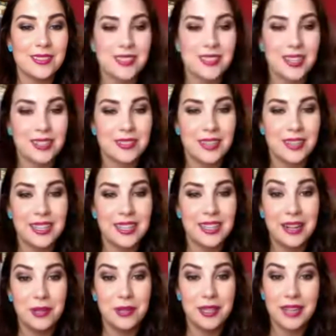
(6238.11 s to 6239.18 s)
songs right
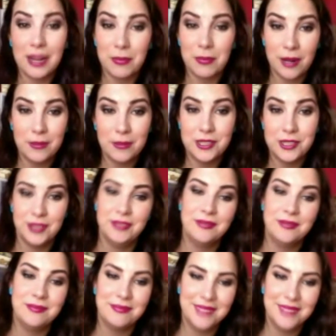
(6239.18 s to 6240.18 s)
now, but I probably shouldn't.